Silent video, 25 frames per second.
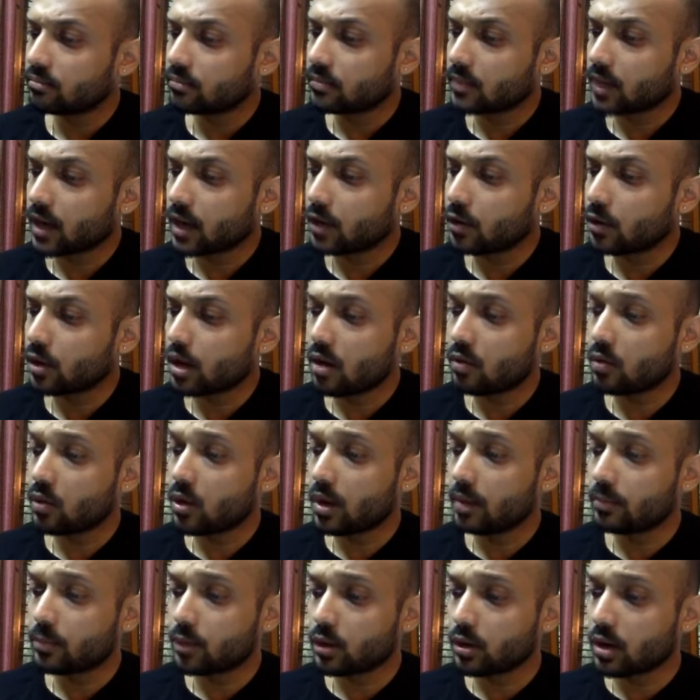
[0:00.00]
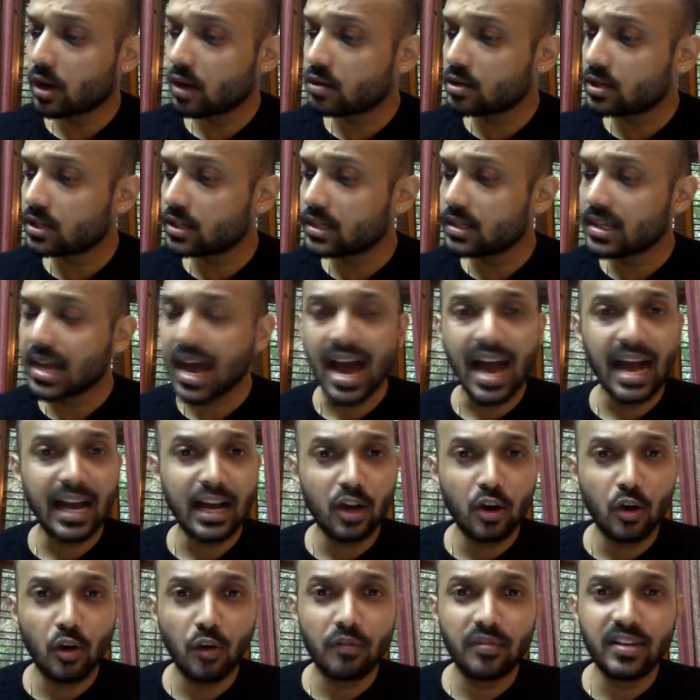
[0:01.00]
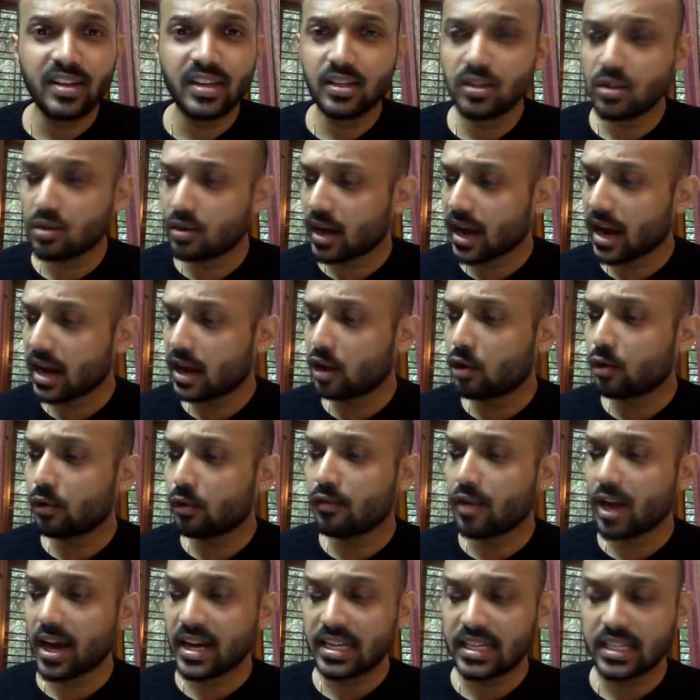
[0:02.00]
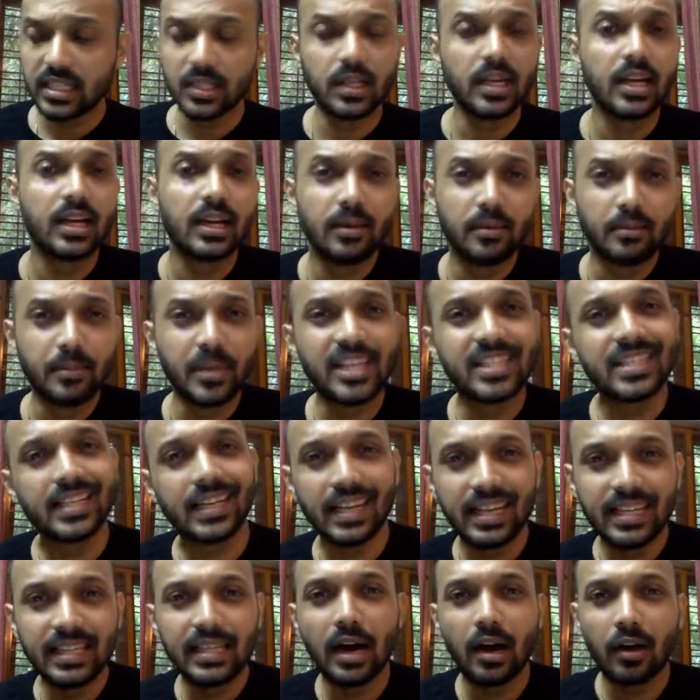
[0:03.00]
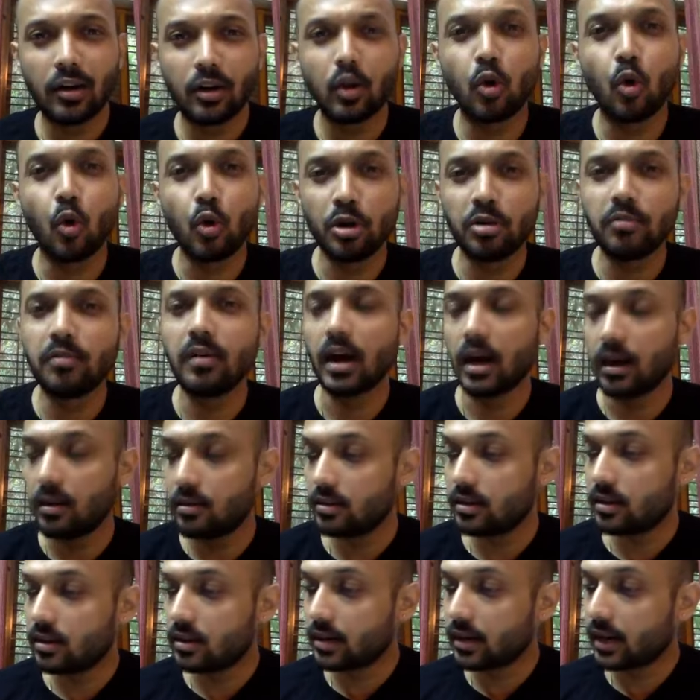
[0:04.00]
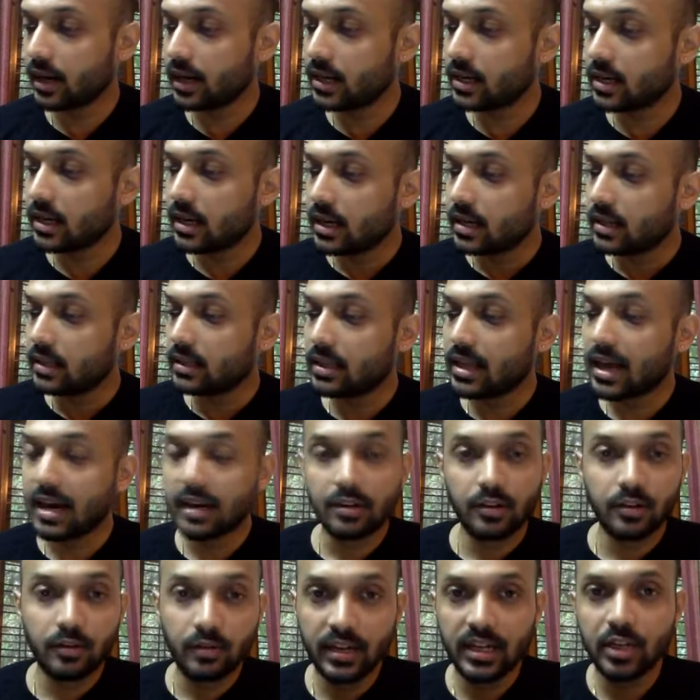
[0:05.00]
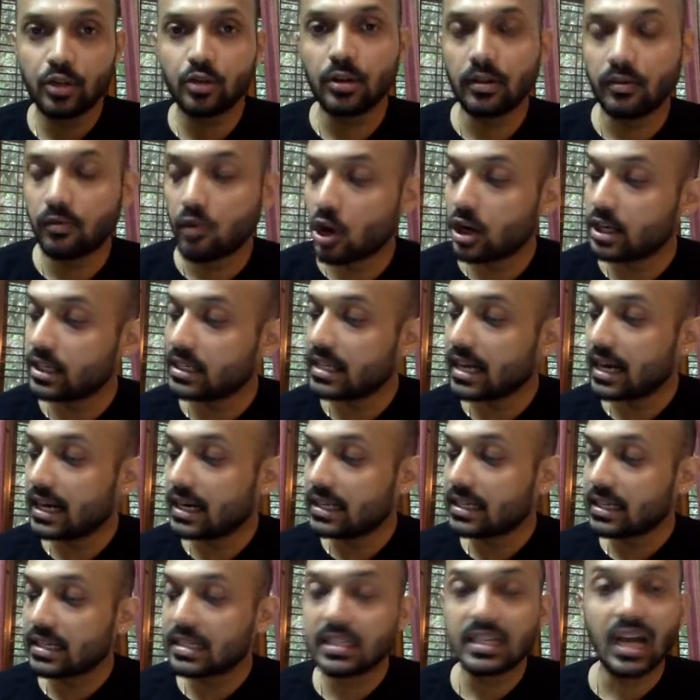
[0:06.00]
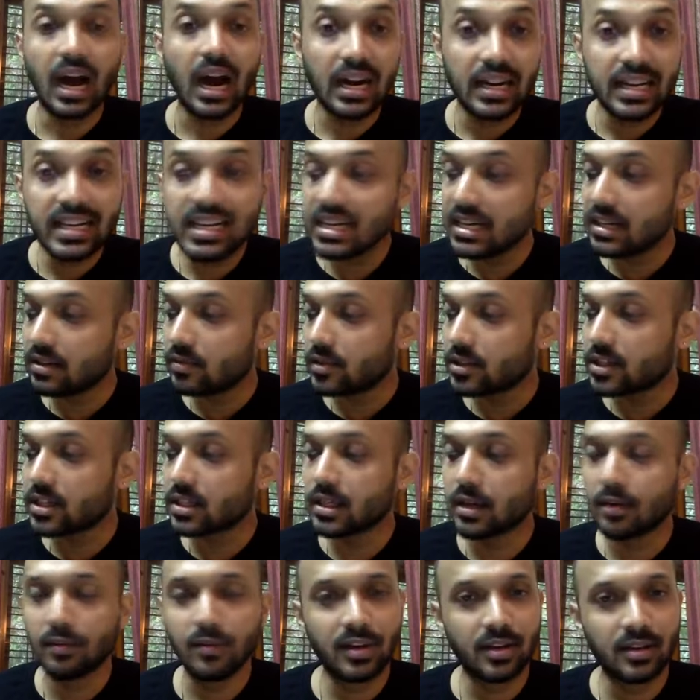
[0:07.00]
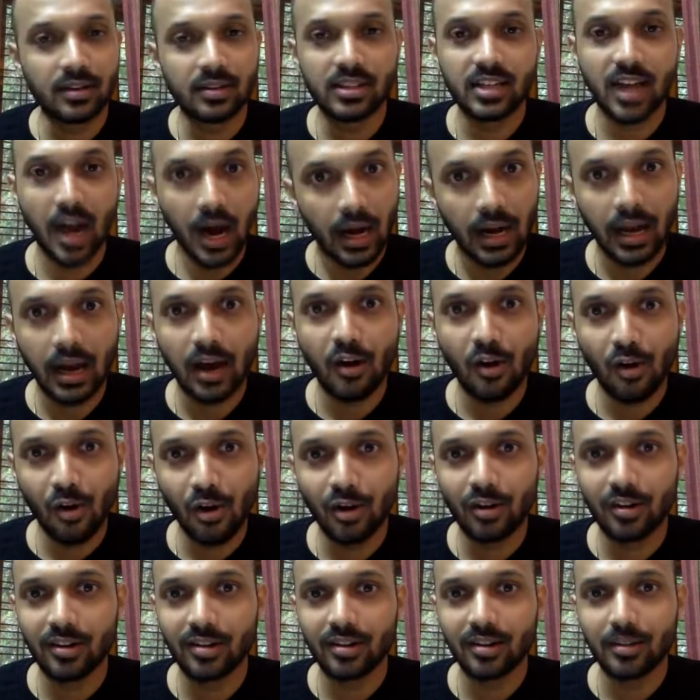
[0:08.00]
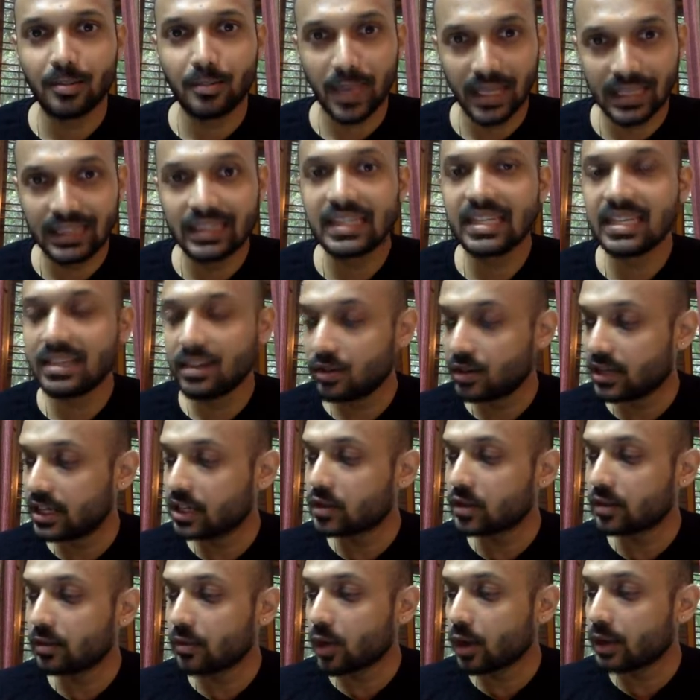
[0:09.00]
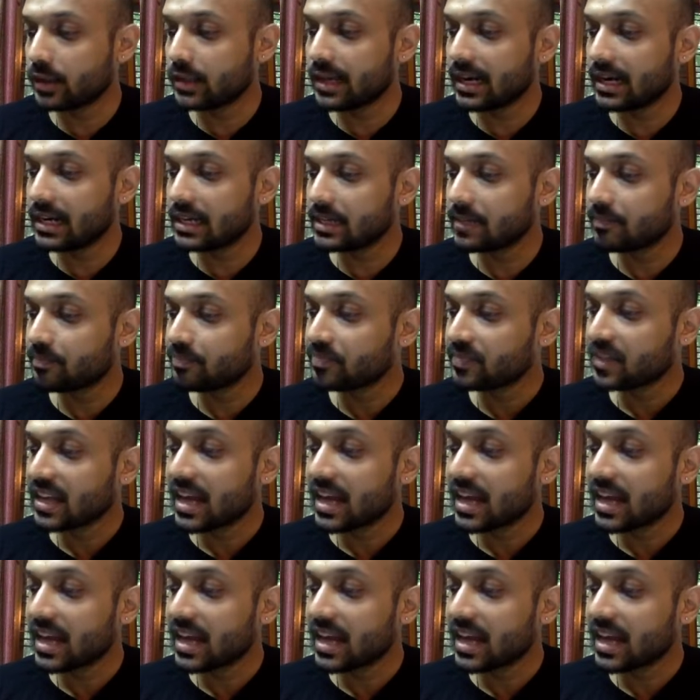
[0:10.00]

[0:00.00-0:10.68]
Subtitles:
I don't know how do I pronounce this, anchovies or anchovies, basically are koruva, right? That you need to avoid that. Sardine, which is our chala or matti, you need to avoid that.